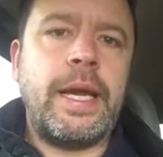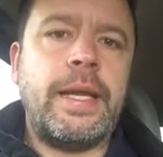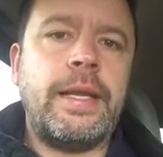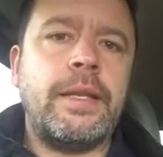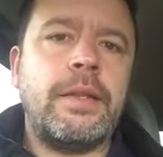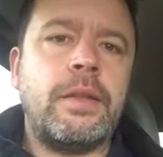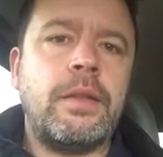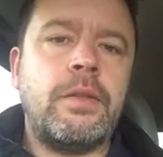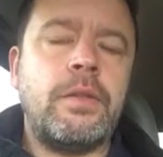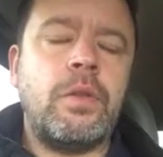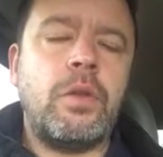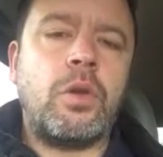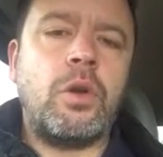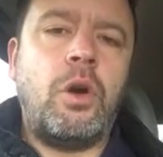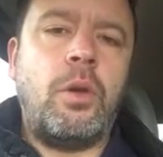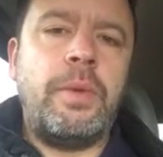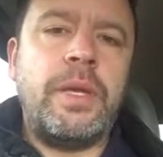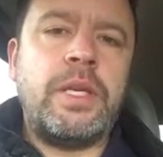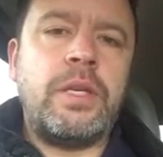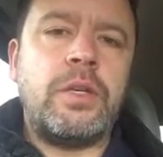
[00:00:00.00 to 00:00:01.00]
And the
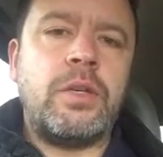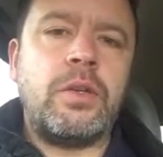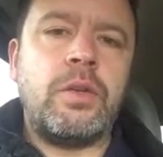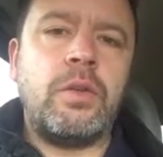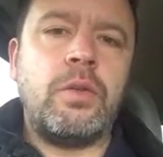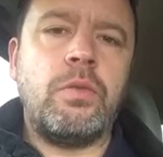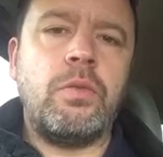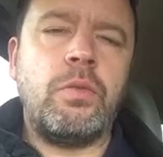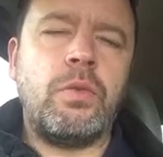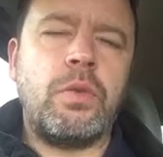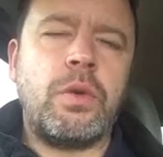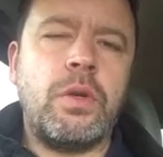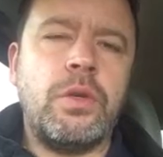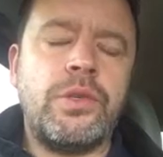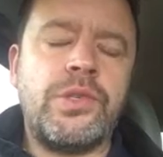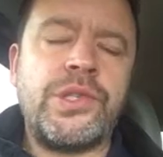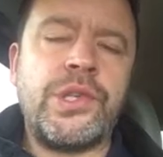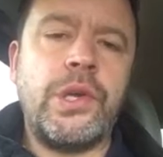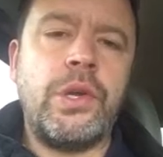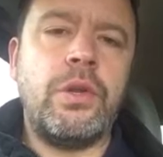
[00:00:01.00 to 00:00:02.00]
comment
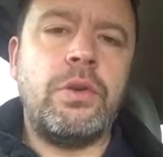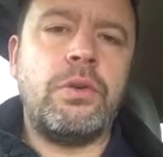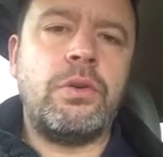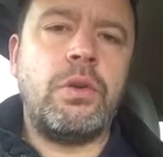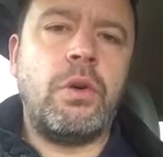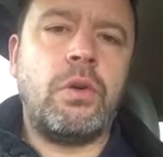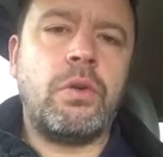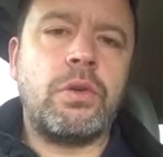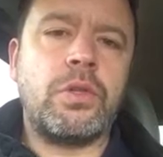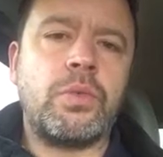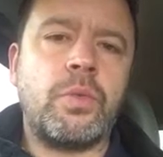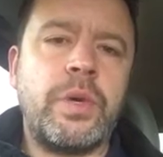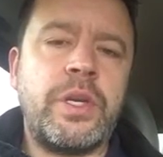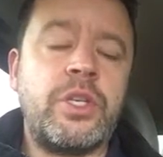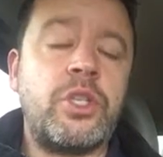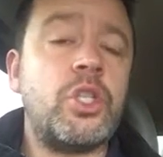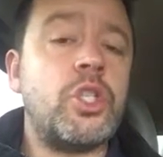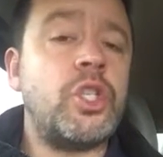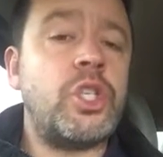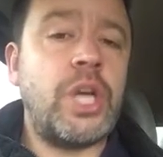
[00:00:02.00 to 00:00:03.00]
concerned dogs
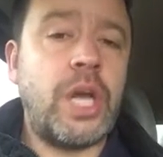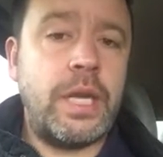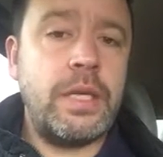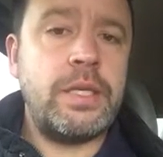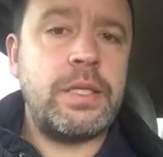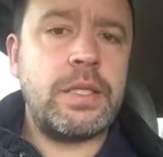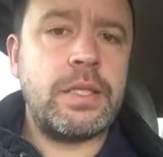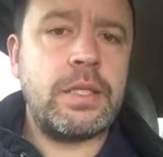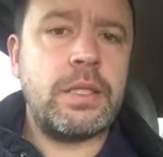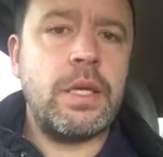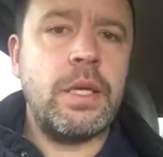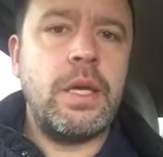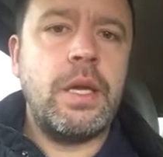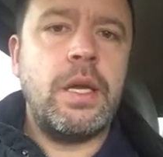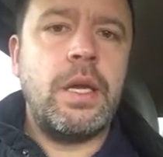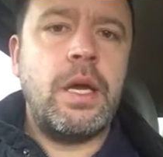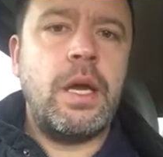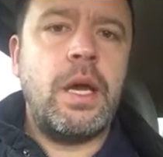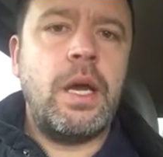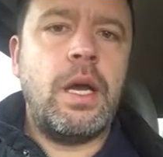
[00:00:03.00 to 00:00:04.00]
which chase
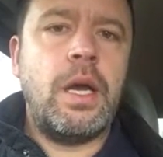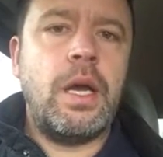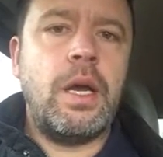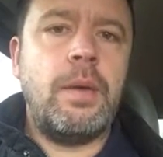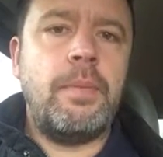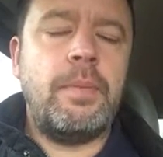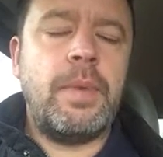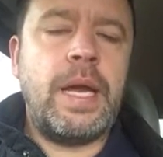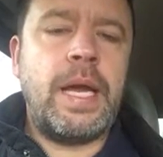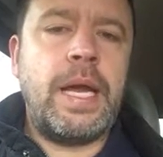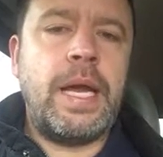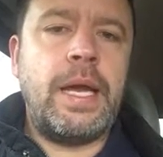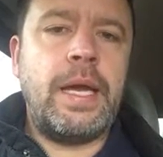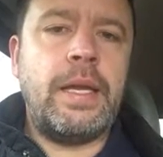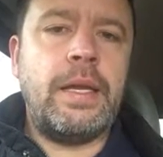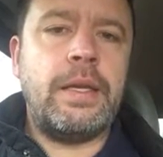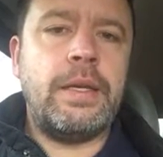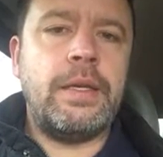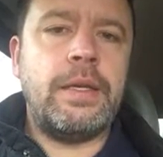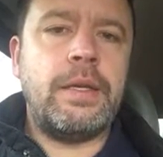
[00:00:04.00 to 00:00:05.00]

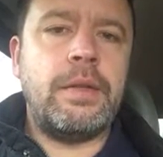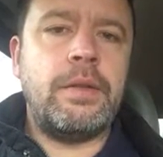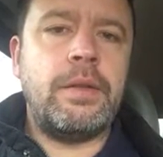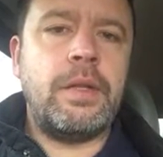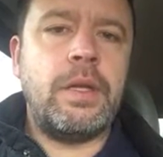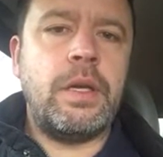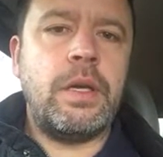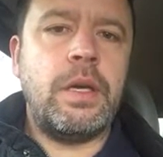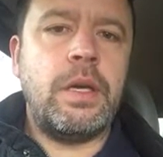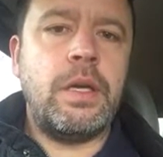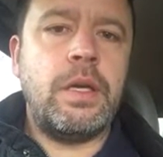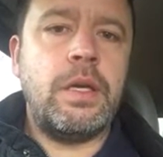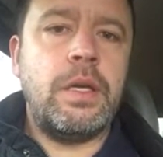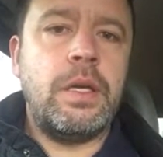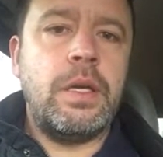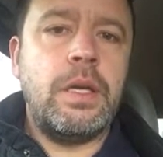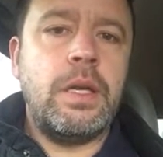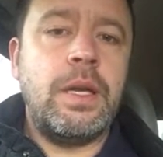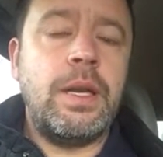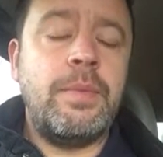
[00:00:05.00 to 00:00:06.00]
and the
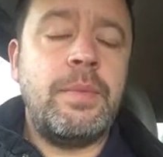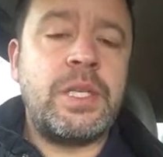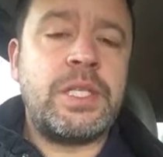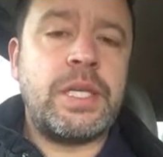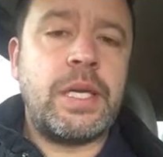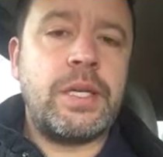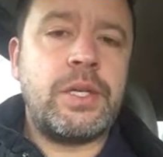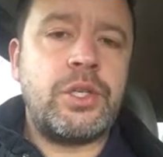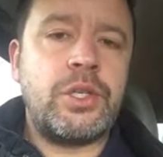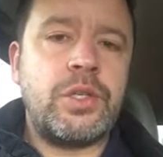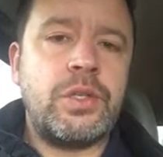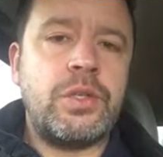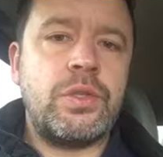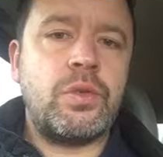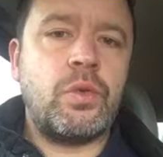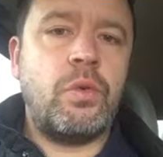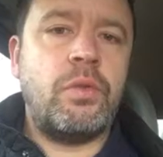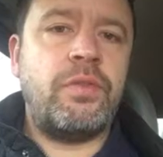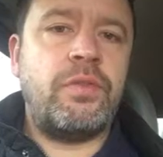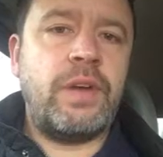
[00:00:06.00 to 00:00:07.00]

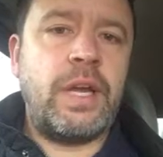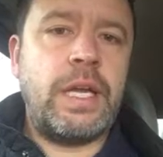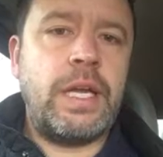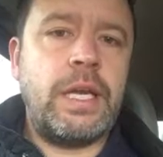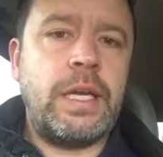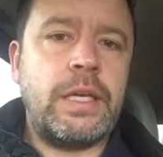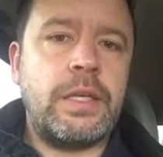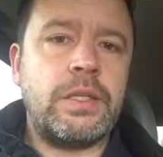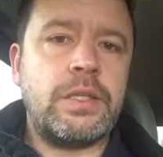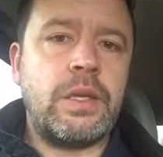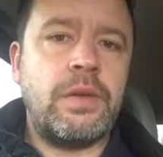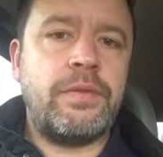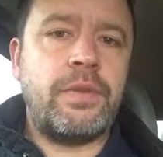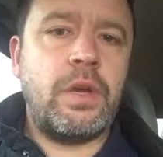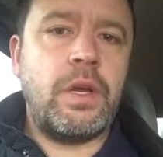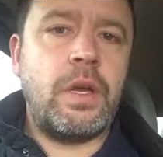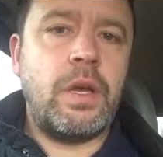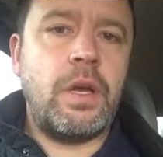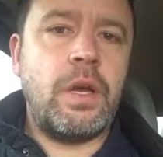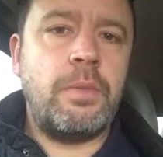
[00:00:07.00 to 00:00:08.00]
limitations or failings of
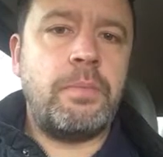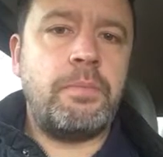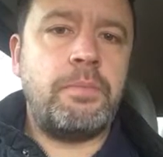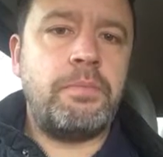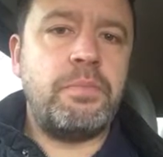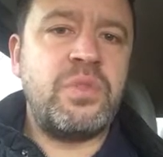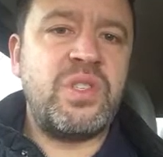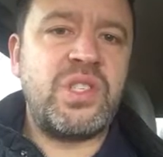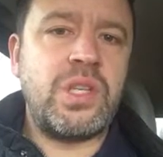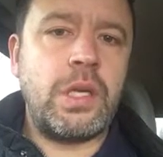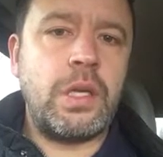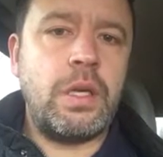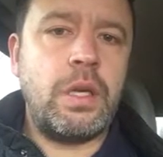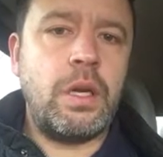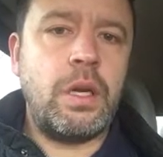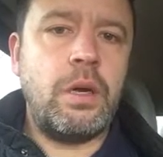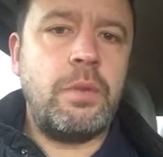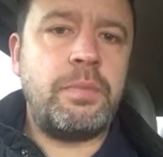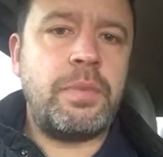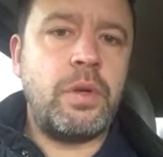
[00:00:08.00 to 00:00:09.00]
a
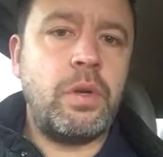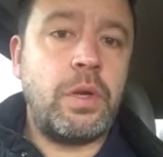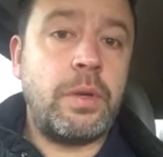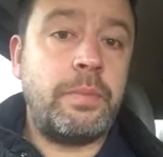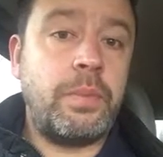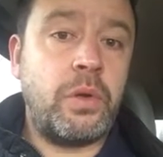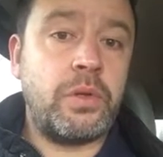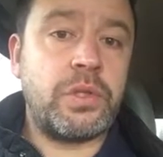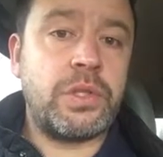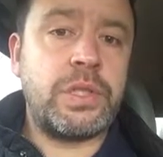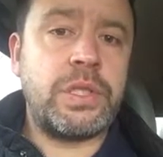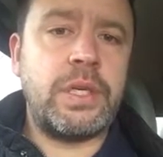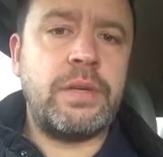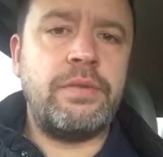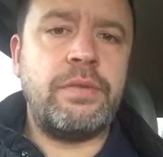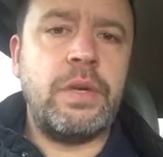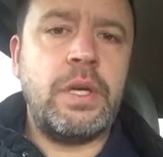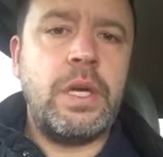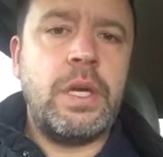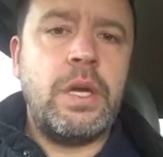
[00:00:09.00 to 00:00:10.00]
singular, purely
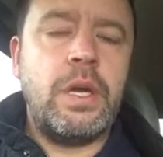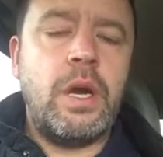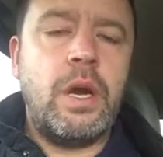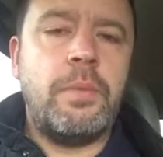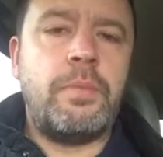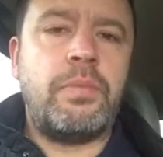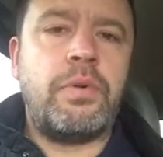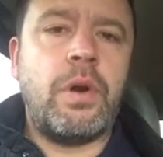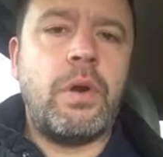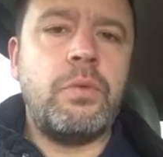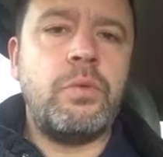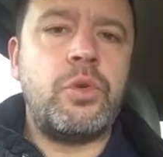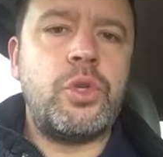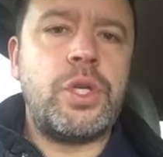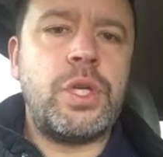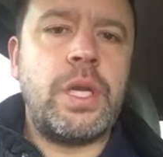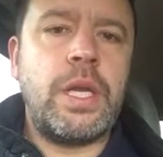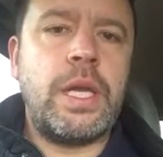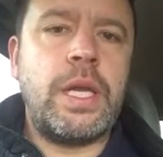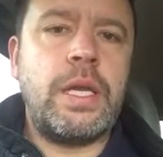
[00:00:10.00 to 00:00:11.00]
positive
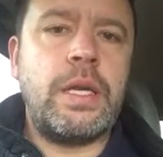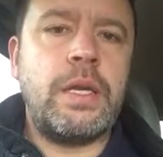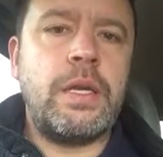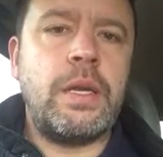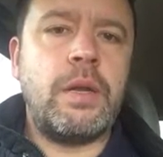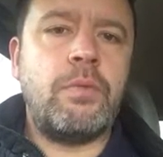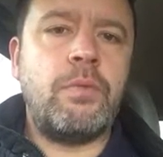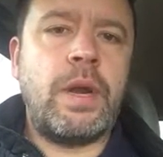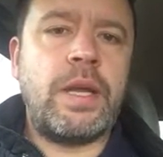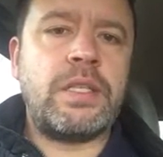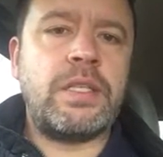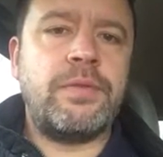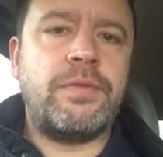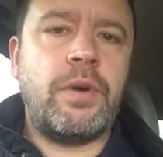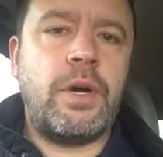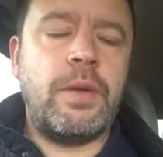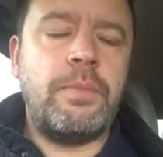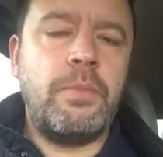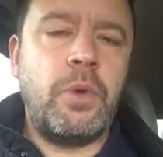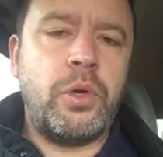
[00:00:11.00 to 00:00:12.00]
approach in
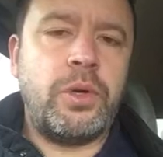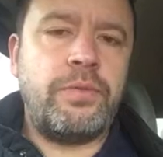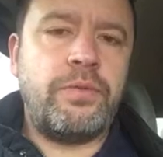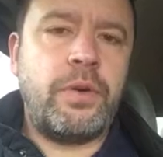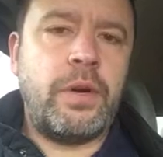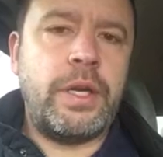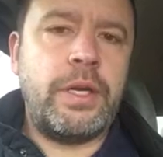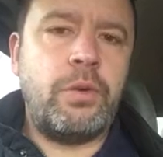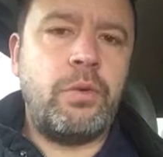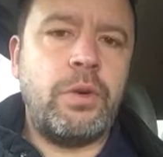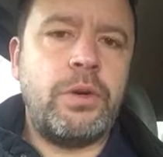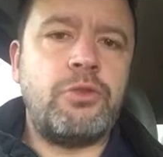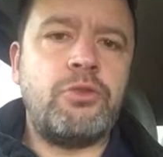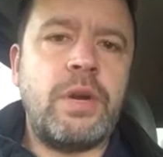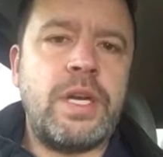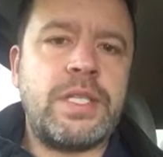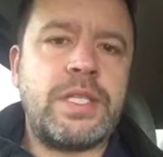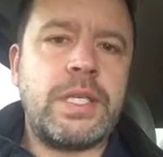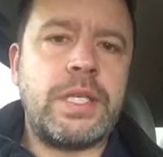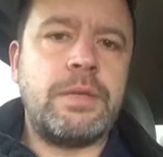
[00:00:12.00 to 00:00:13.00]
rectifying, modifying or
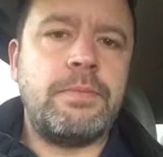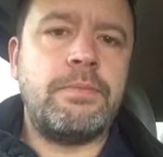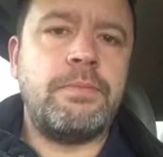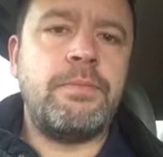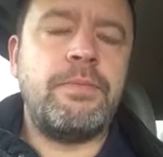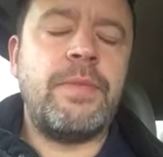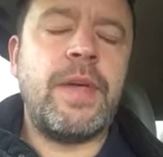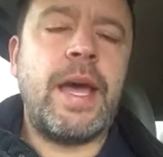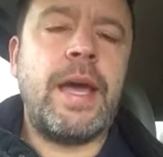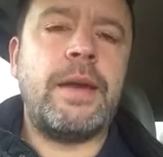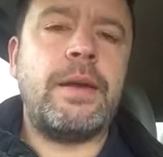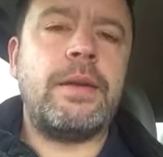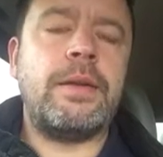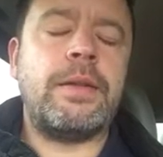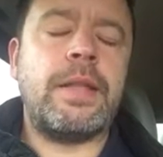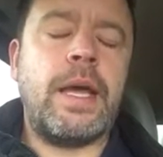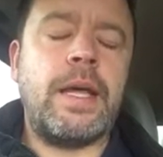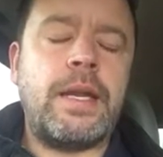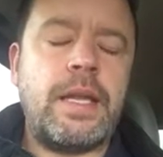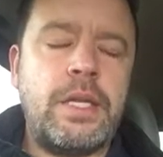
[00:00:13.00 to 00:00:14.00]
addressing that
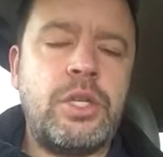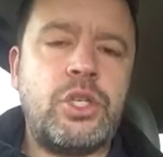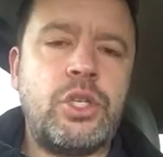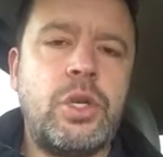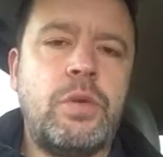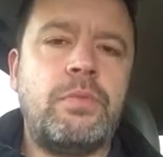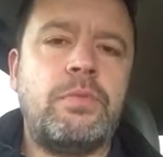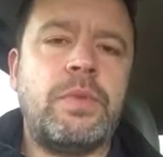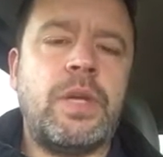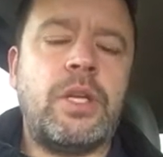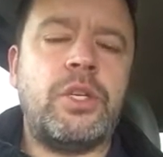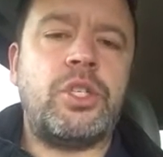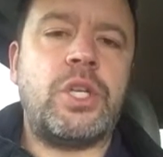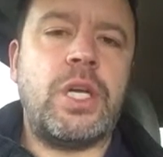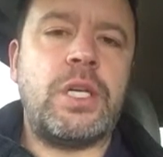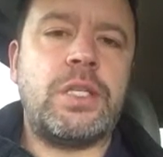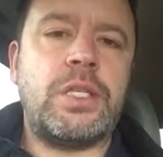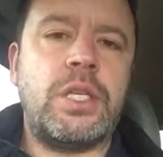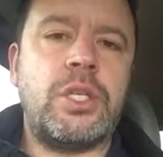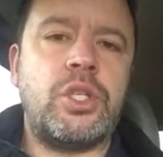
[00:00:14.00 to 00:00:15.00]
issue, that
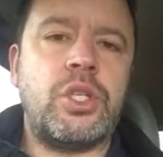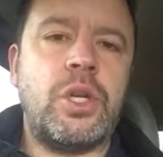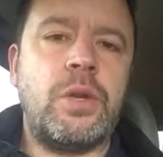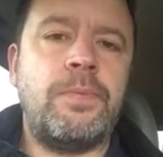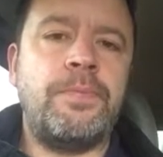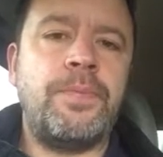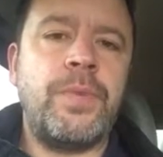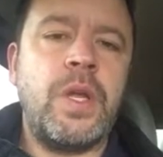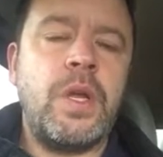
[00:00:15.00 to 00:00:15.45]
chase issue.